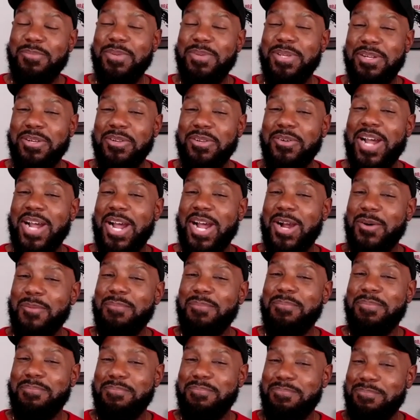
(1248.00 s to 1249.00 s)
depending on
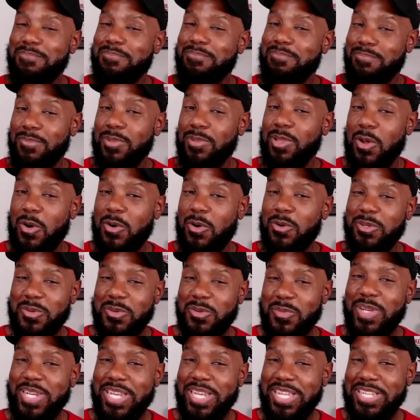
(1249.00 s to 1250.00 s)
how long
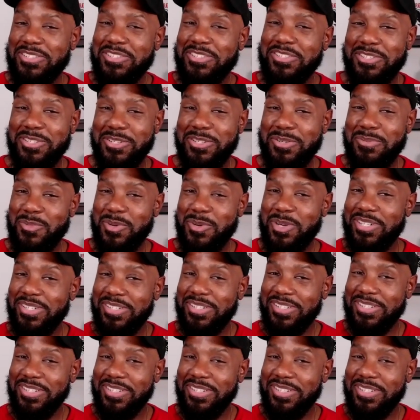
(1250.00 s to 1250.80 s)
the relationship if was.